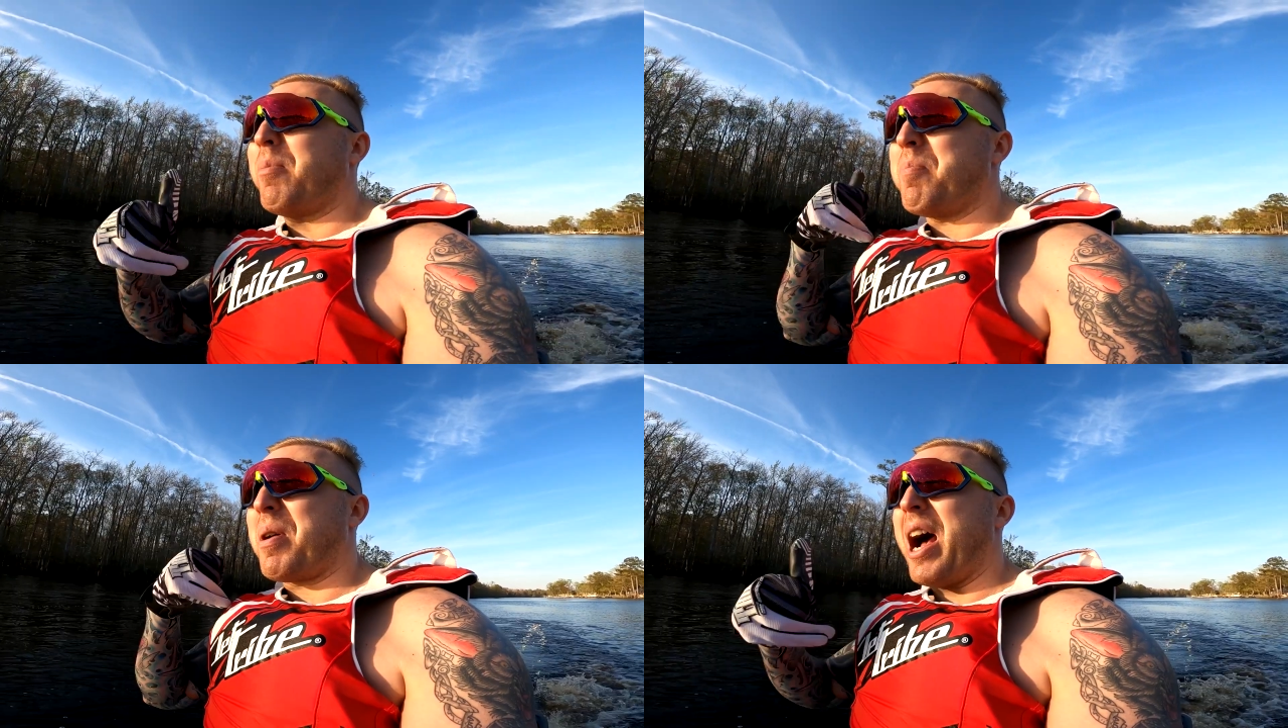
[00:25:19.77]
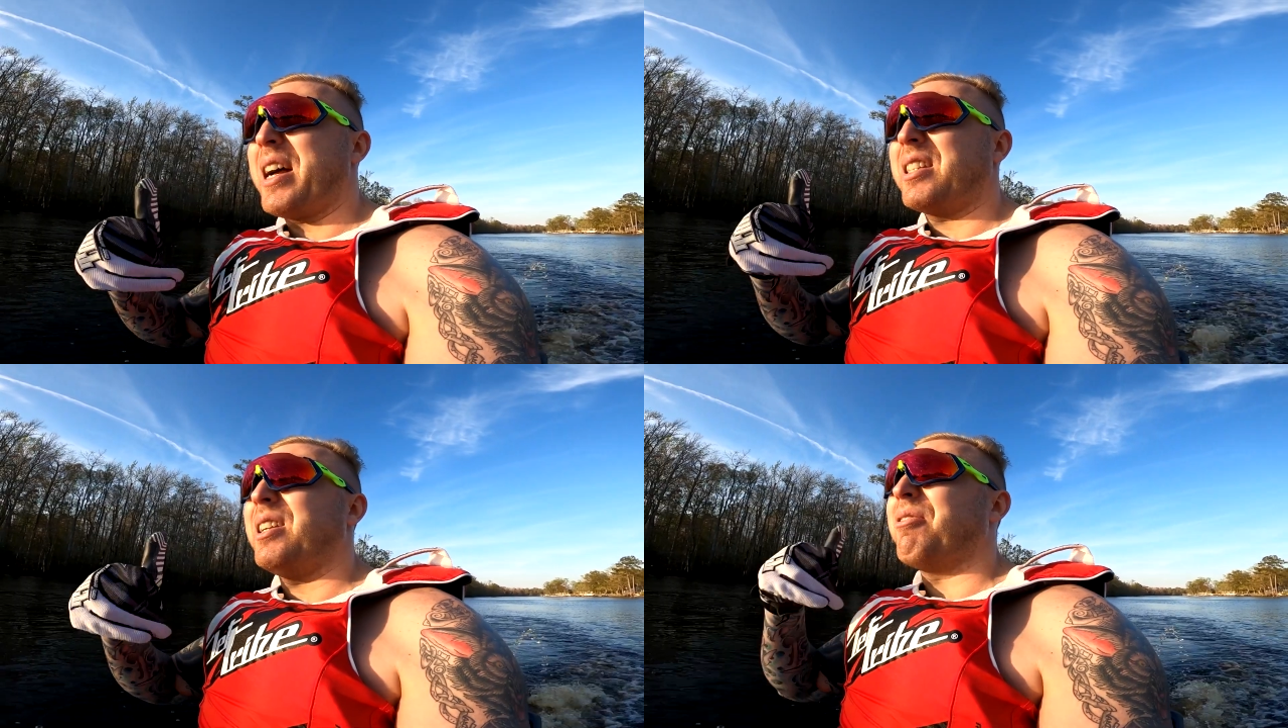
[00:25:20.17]
be
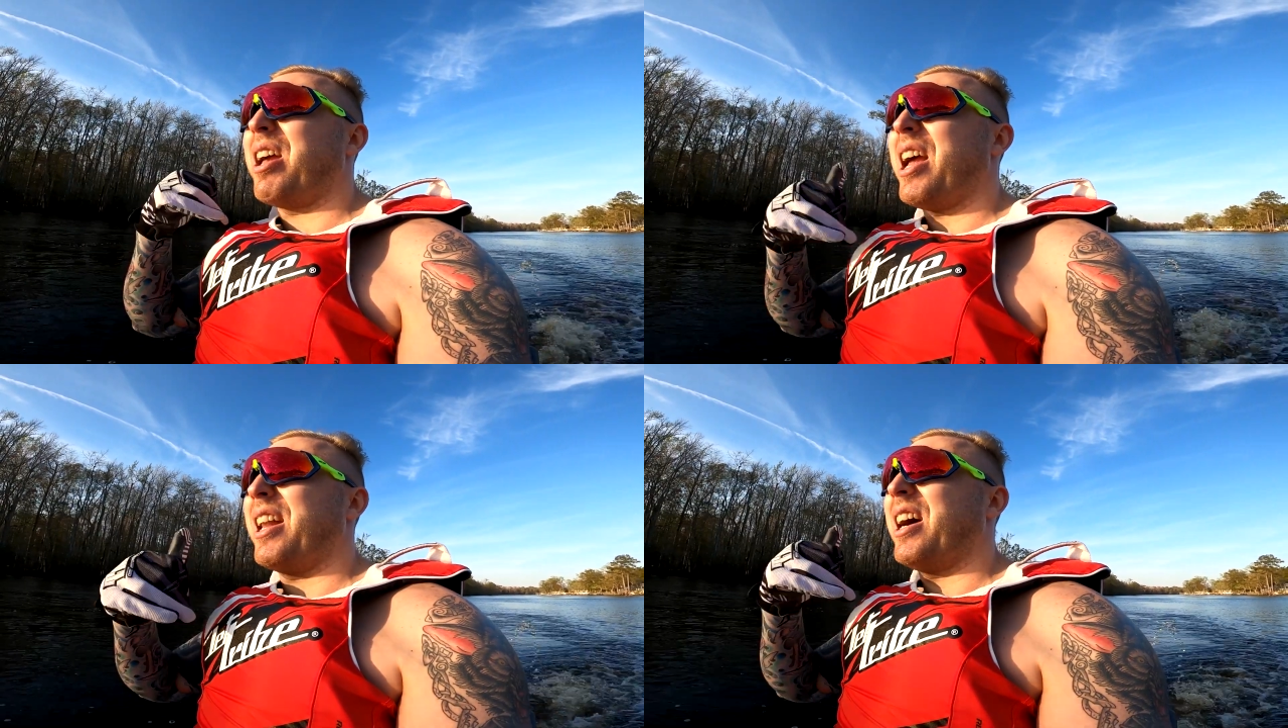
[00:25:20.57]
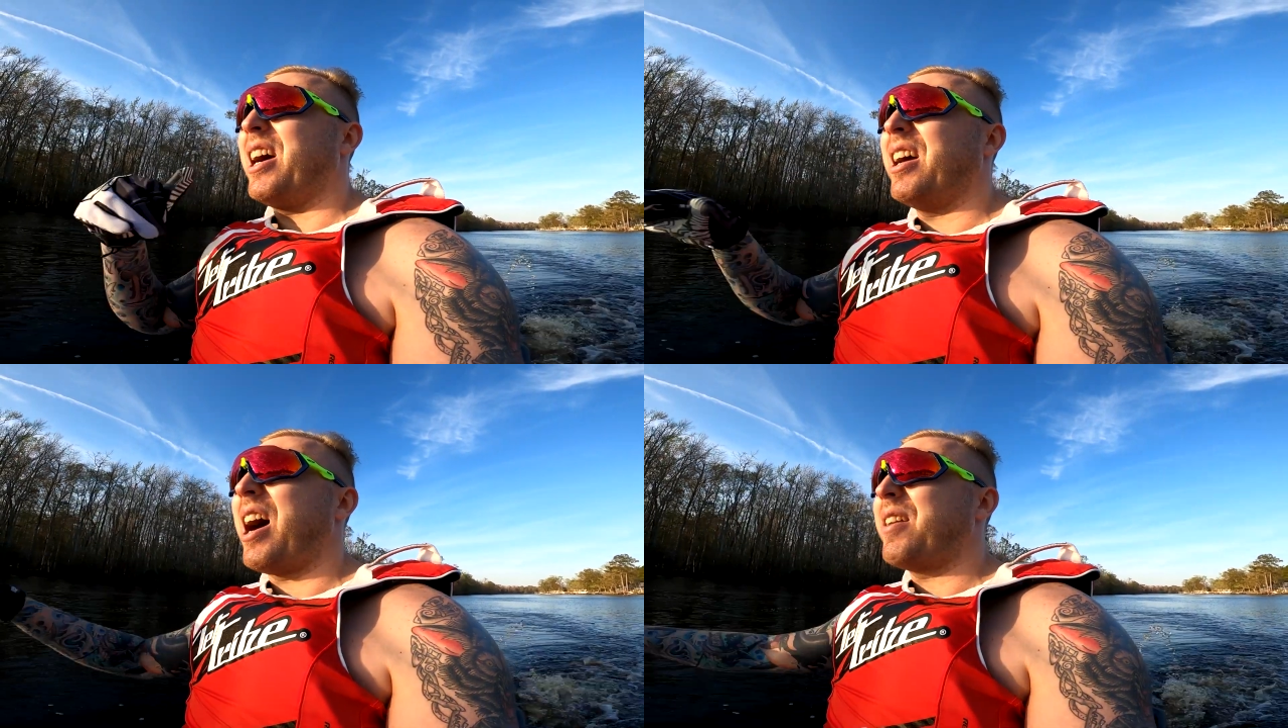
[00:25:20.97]
positive, and
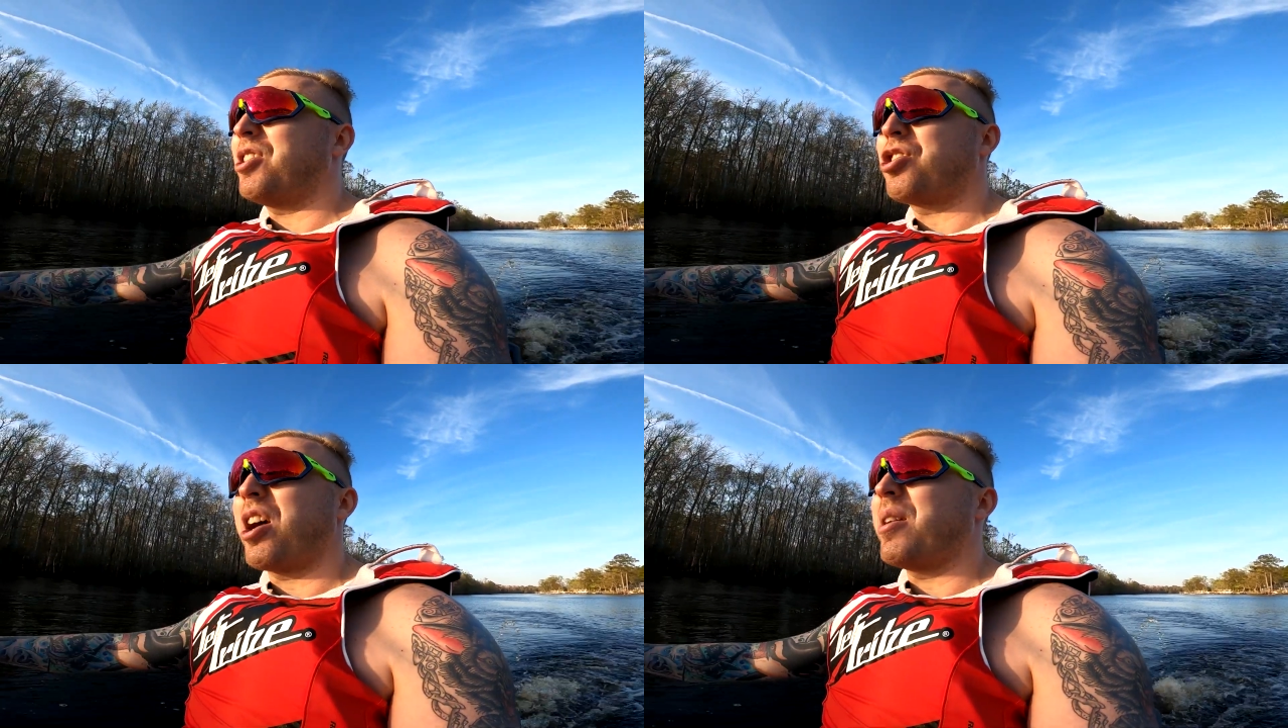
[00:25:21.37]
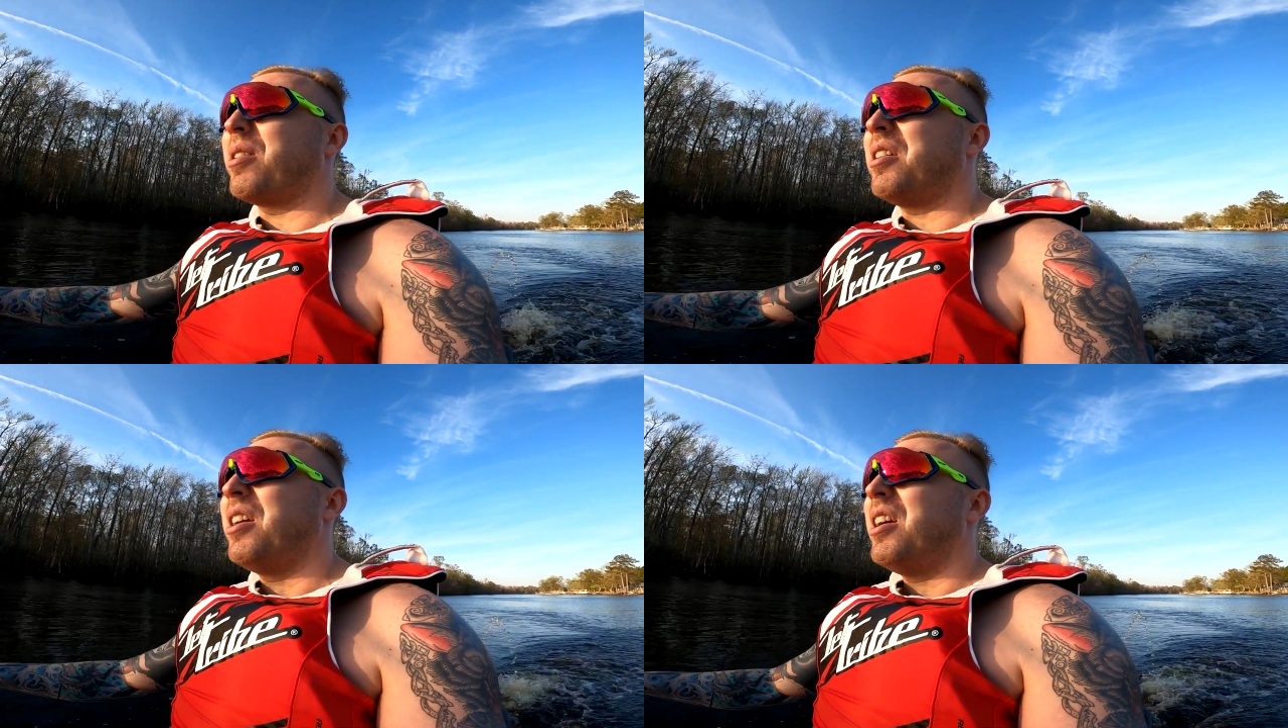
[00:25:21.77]
I'm just trying
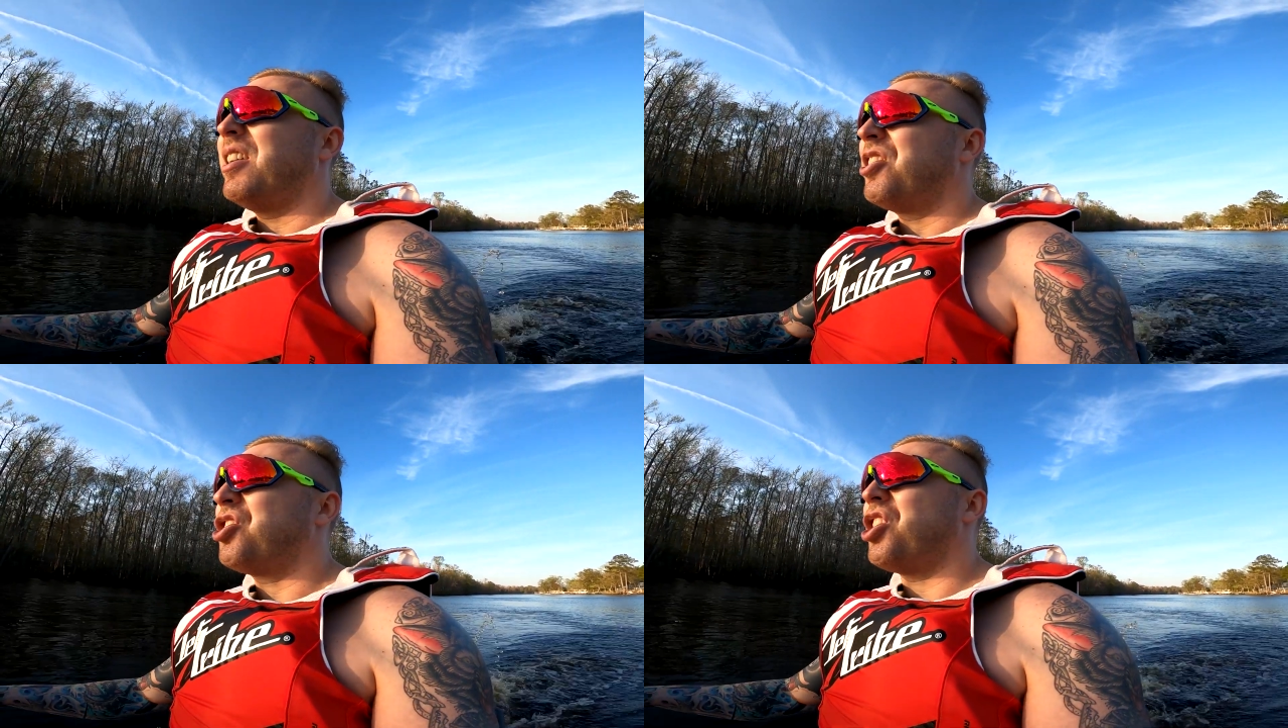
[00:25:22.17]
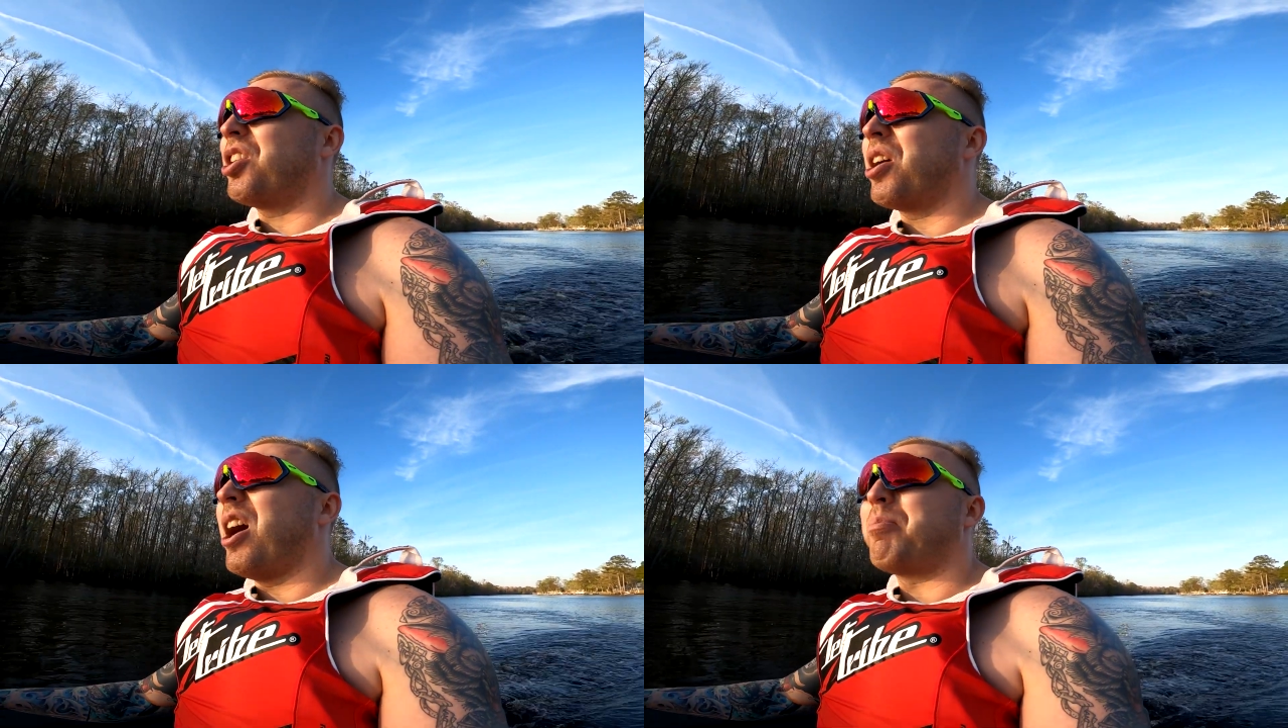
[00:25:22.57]
to
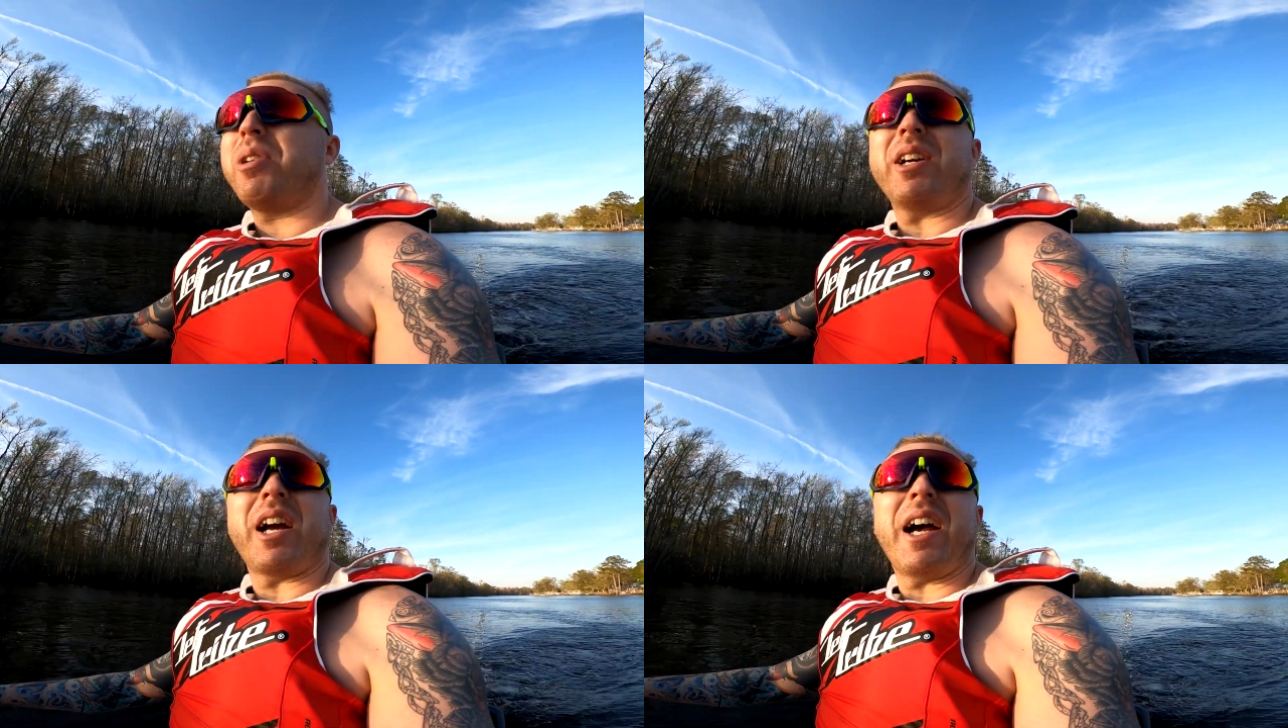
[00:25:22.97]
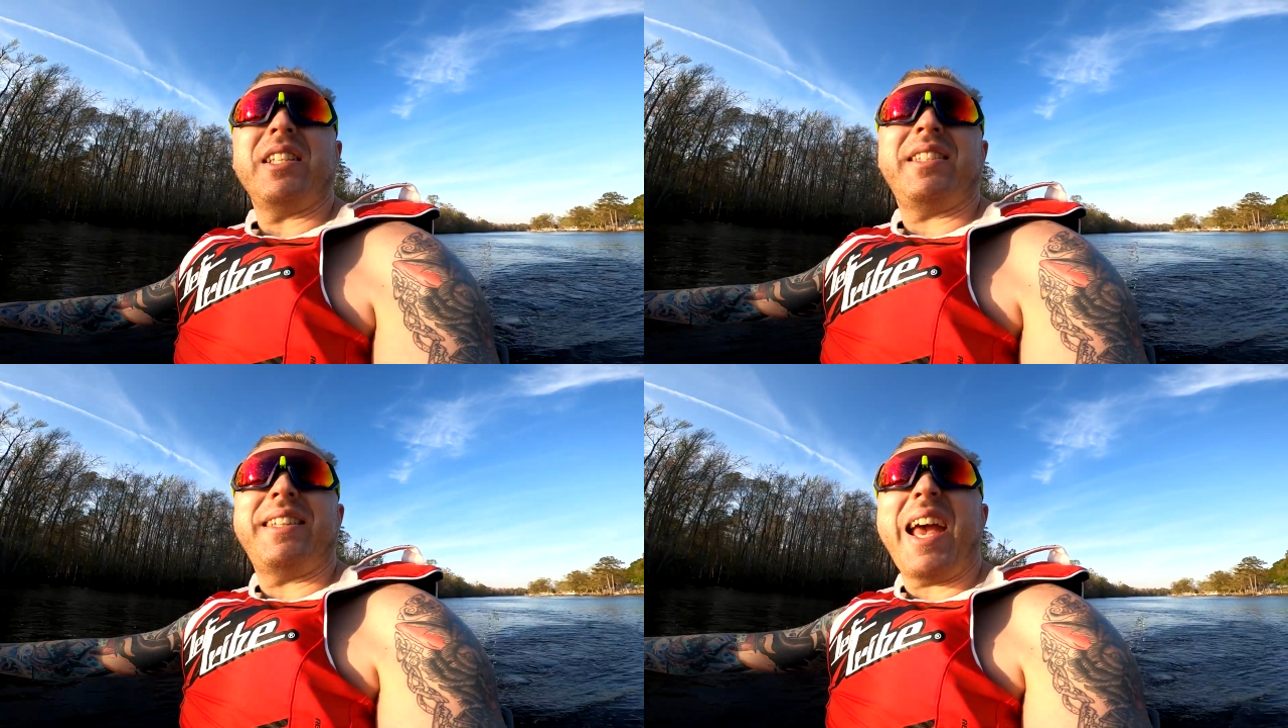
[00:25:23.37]
cheer up your
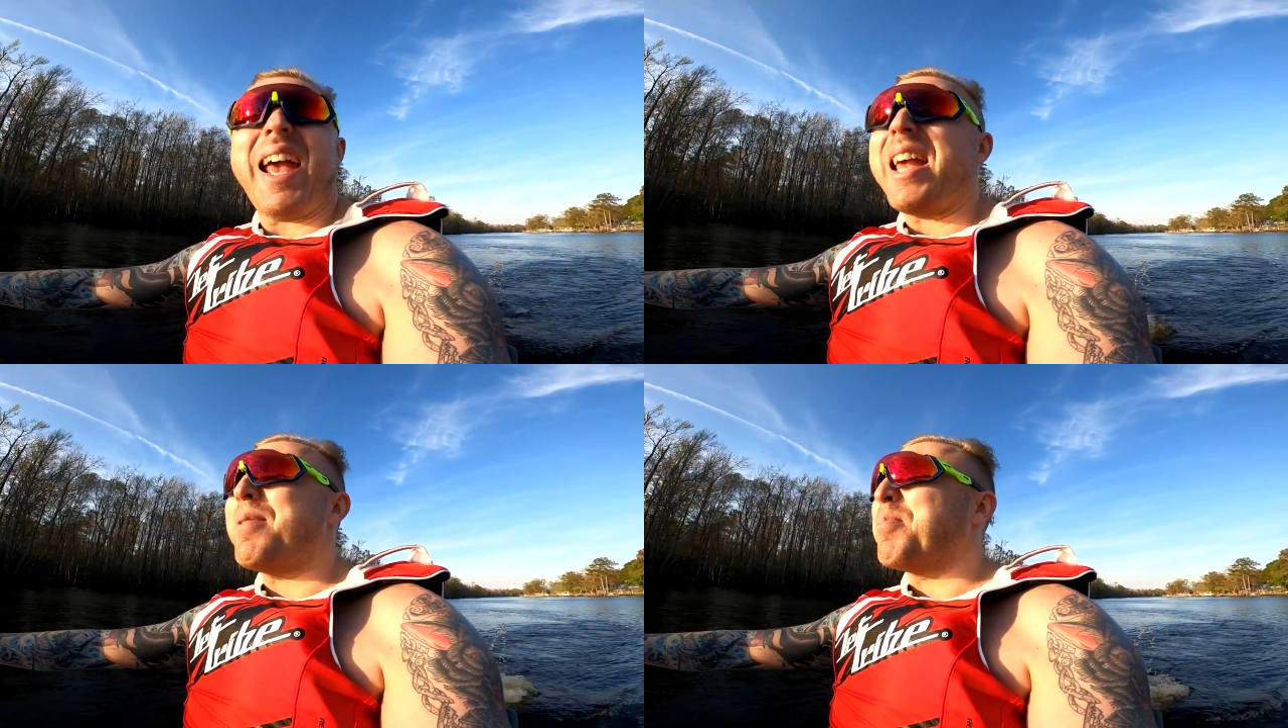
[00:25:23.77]
guys' day,